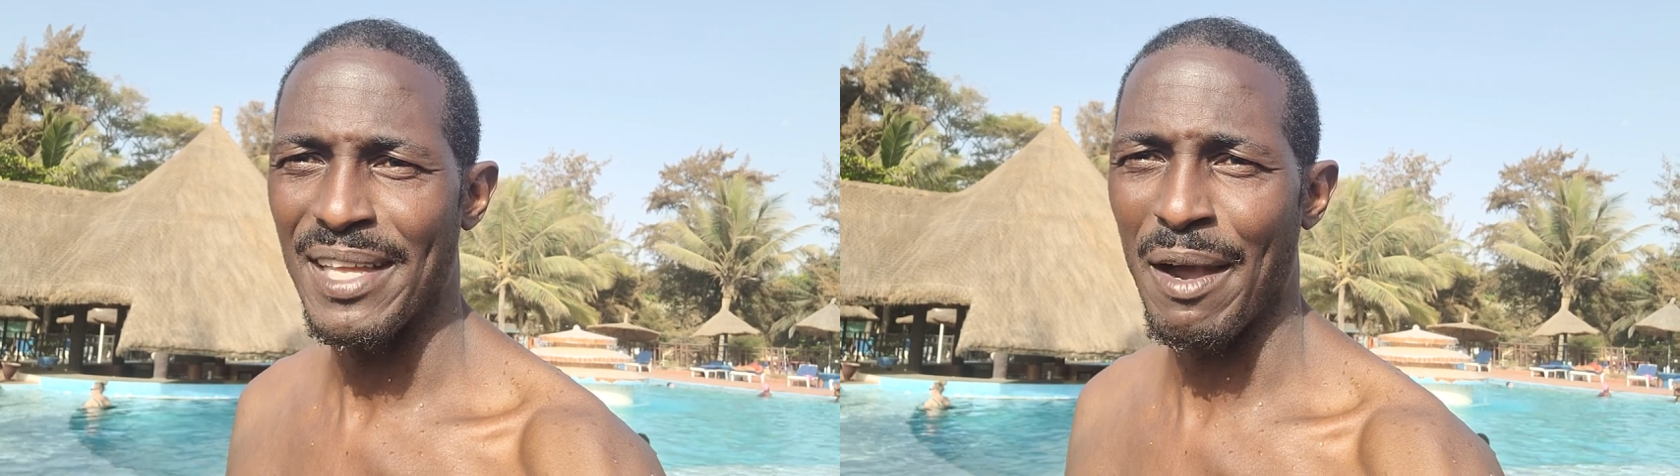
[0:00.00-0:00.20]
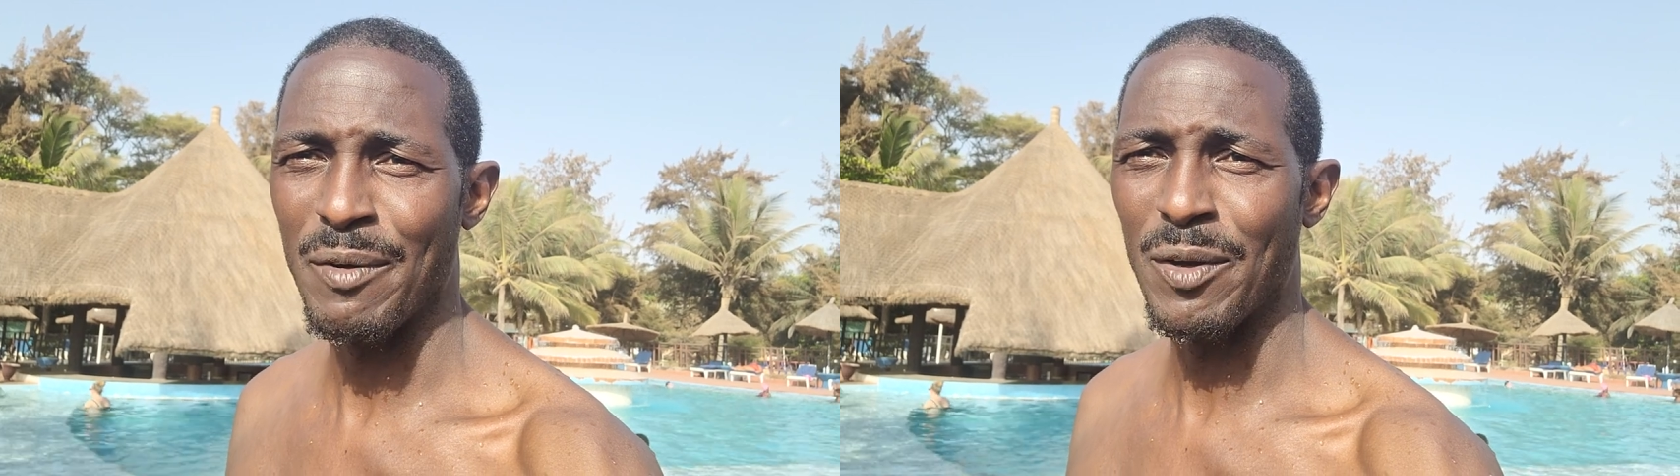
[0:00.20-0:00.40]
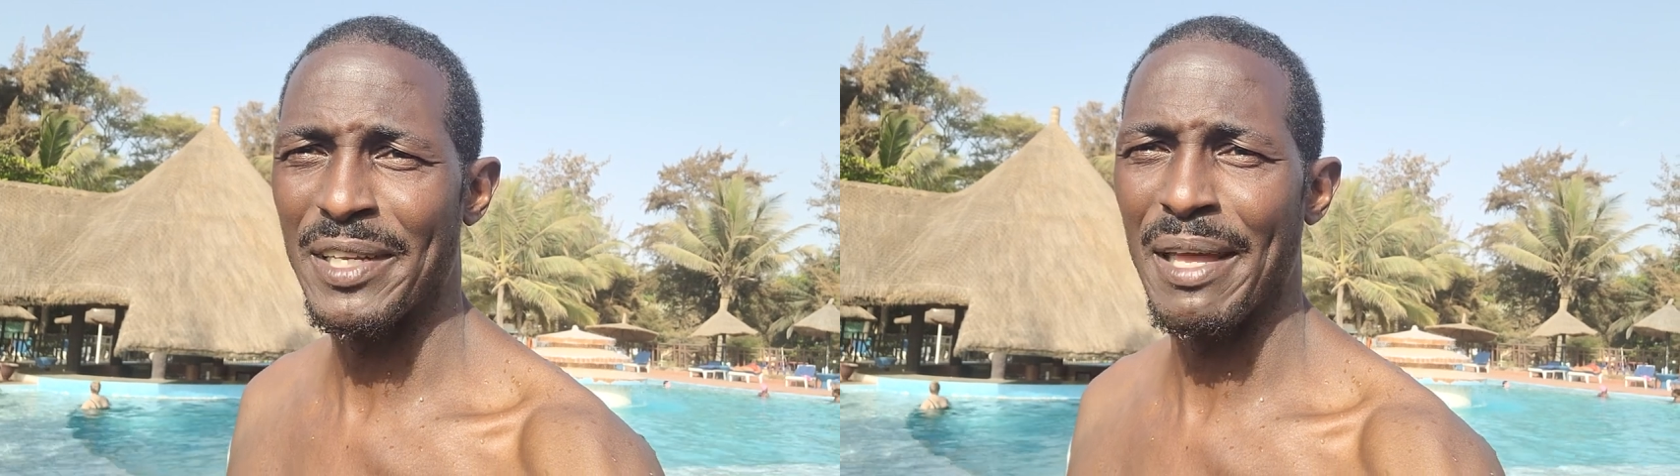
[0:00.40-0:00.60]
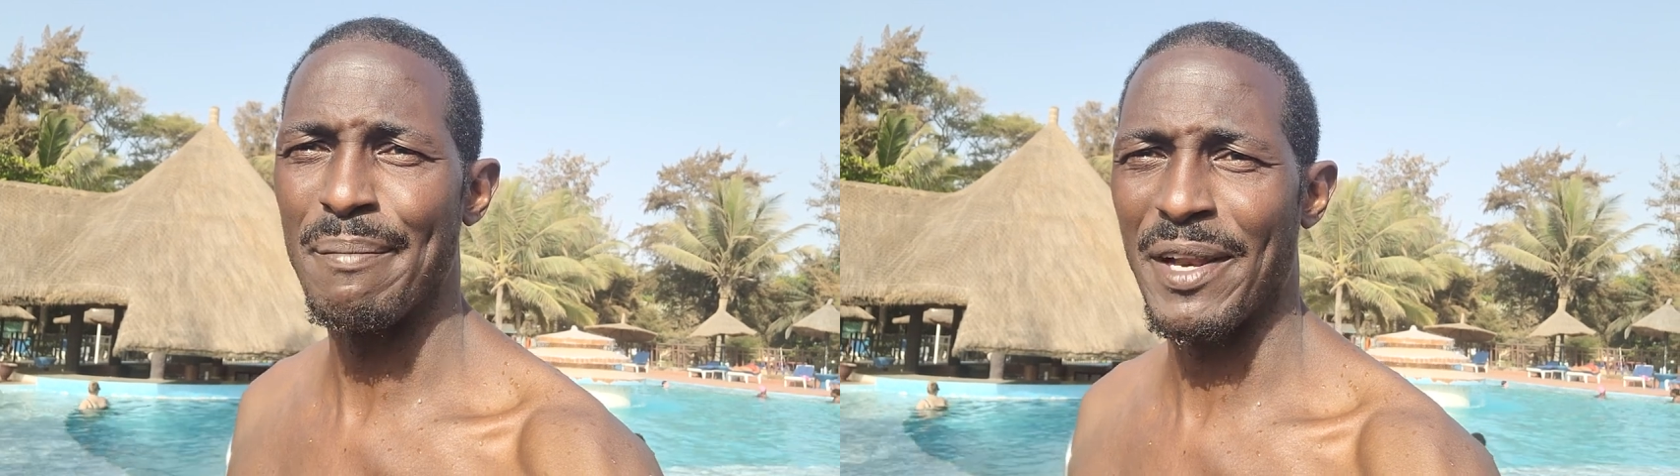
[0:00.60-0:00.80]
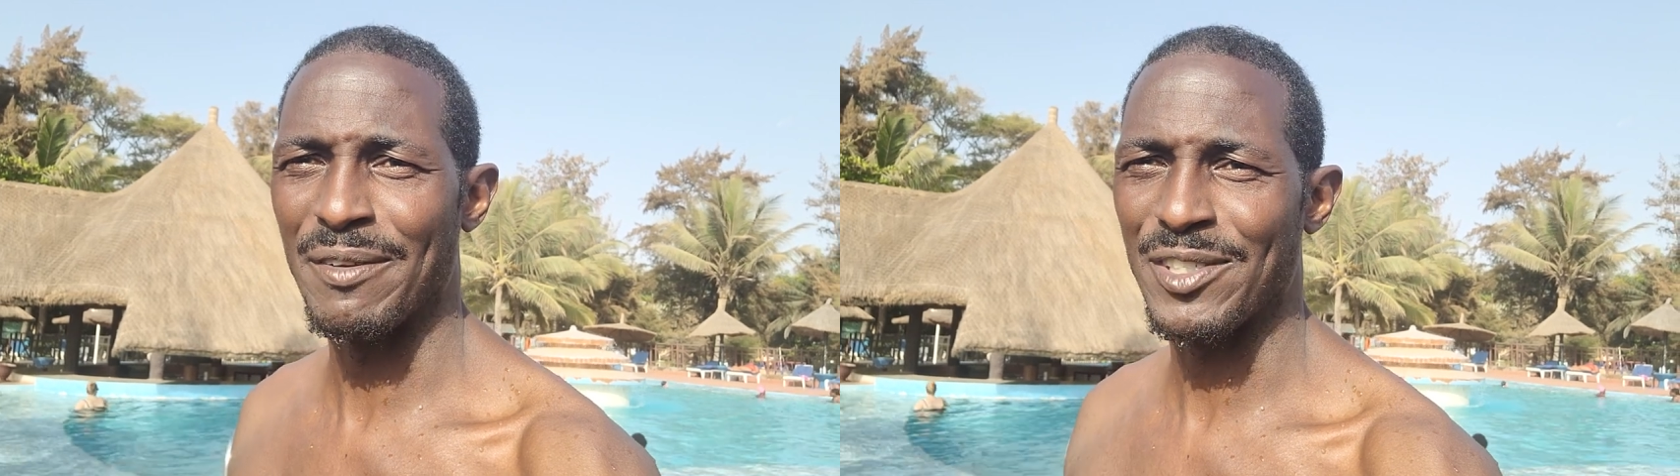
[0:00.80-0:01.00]
and we only get
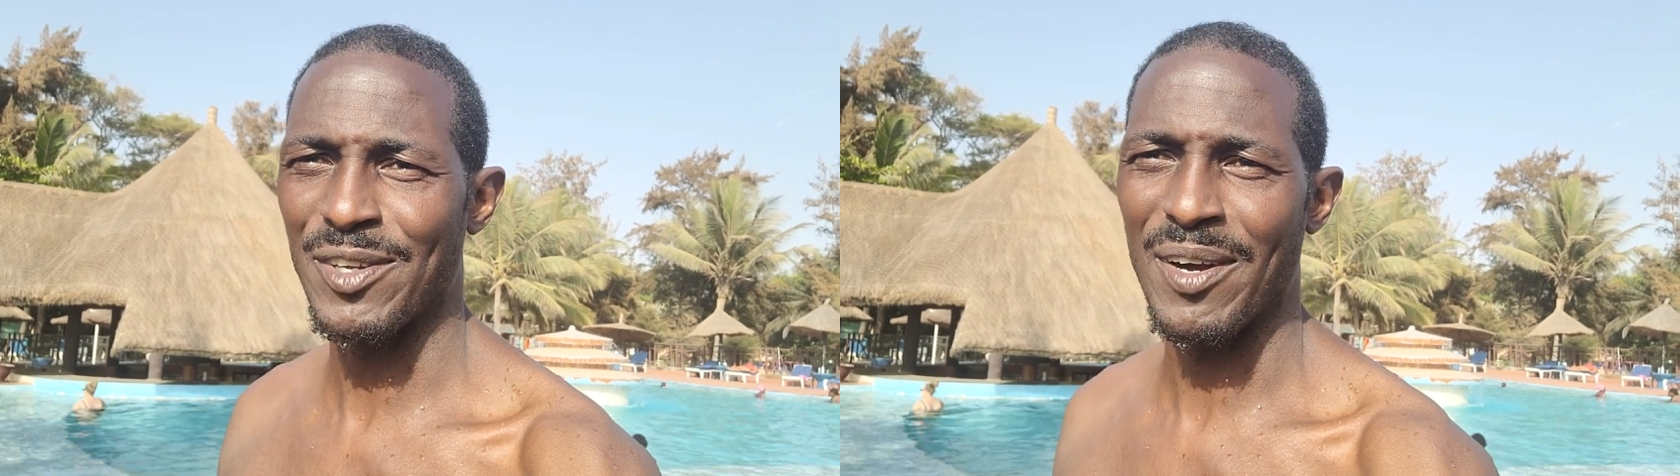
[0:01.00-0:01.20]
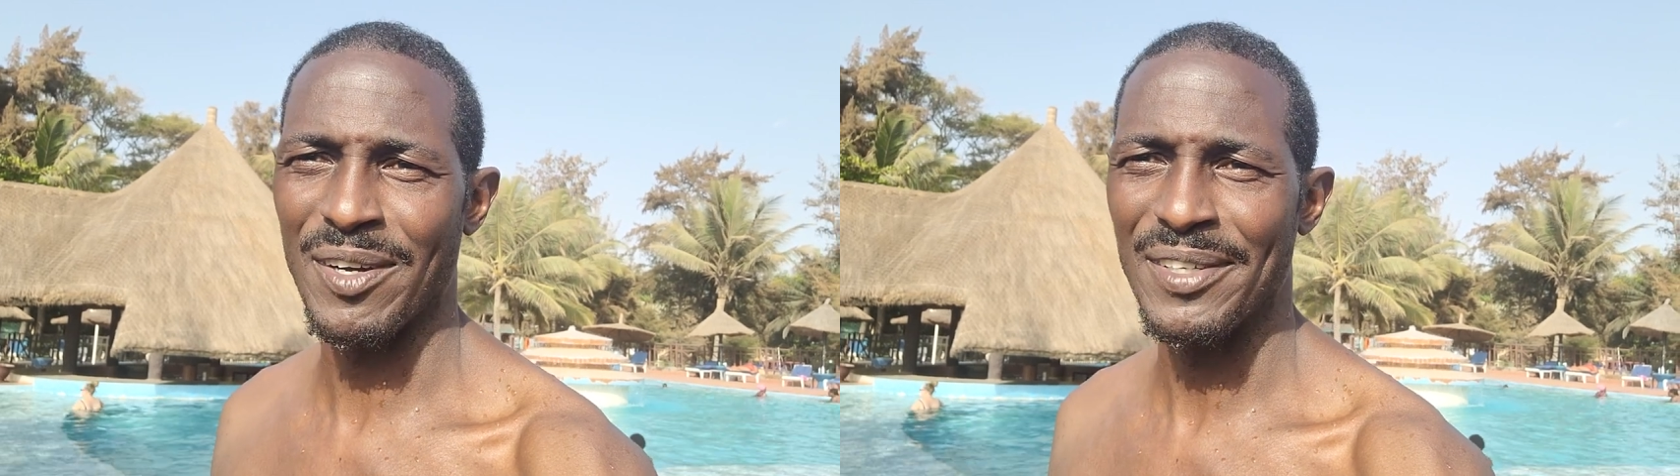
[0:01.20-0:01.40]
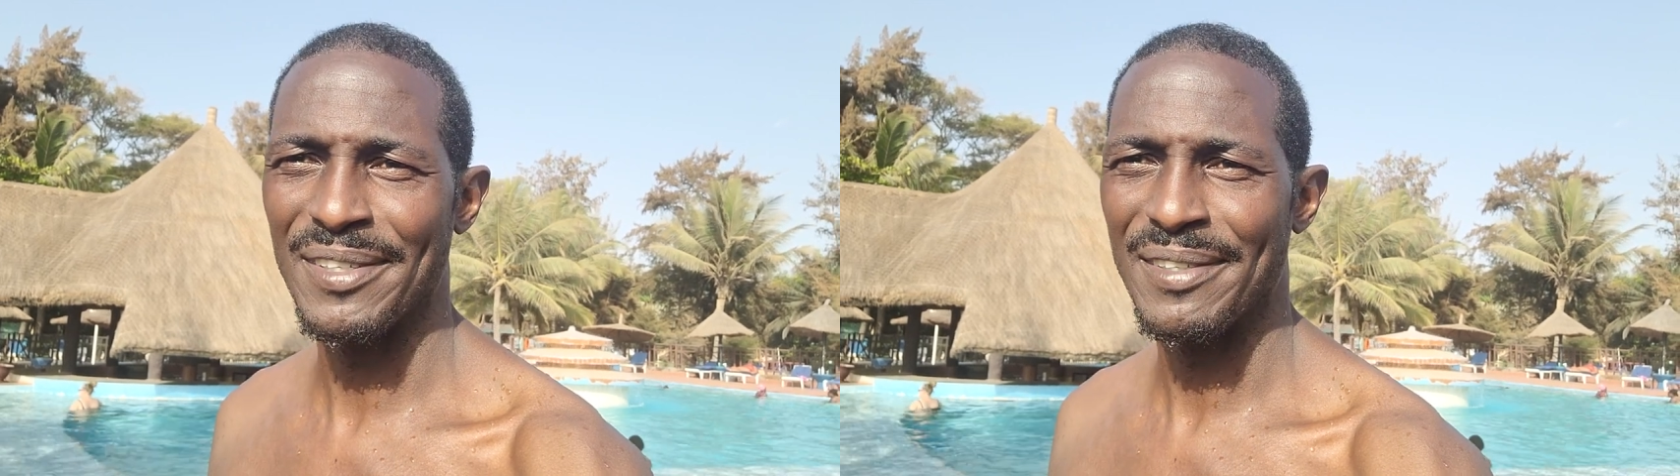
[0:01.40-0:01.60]
better and stronger.